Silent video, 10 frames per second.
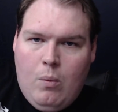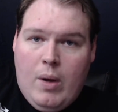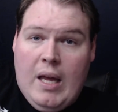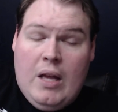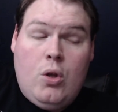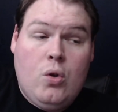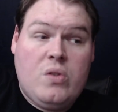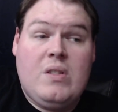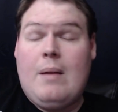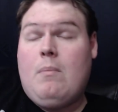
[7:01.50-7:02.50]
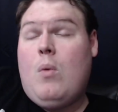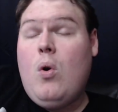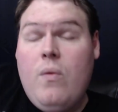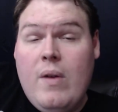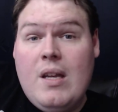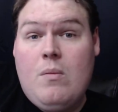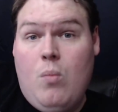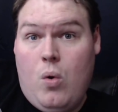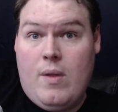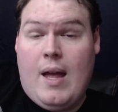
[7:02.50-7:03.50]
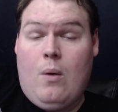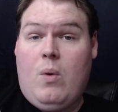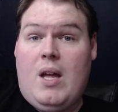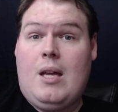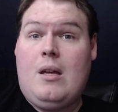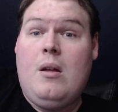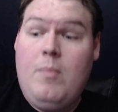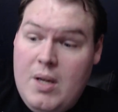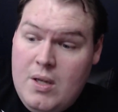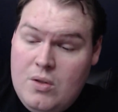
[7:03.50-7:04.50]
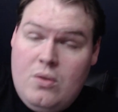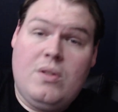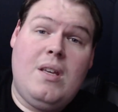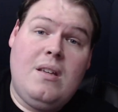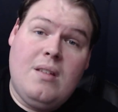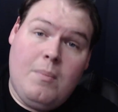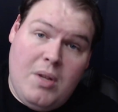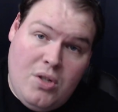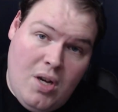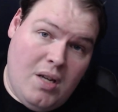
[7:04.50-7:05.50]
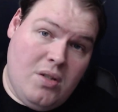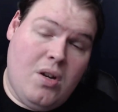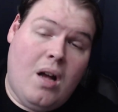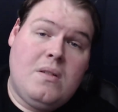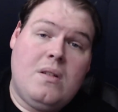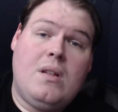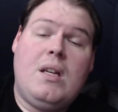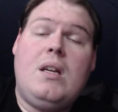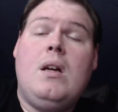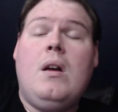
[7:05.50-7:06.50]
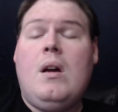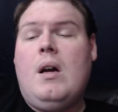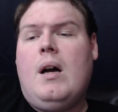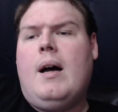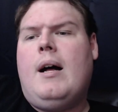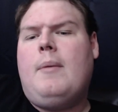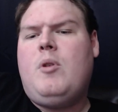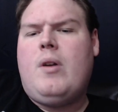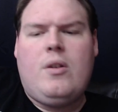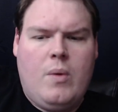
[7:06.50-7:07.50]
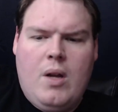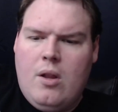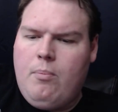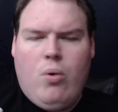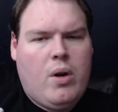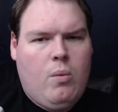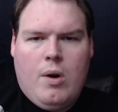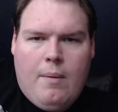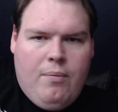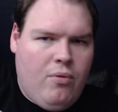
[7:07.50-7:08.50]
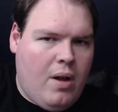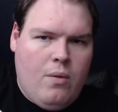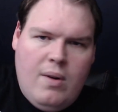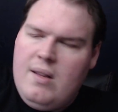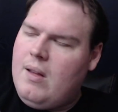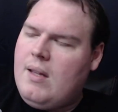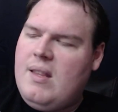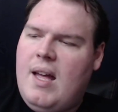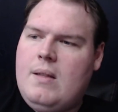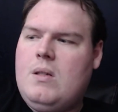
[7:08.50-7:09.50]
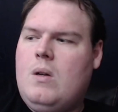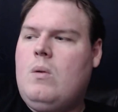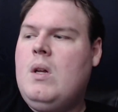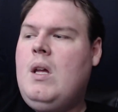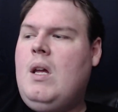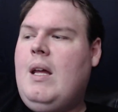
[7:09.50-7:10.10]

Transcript: that way. You'll stay motivated more that way because you're seeing something change constantly. Um, you're not doing all the boring work up front or anything like that. So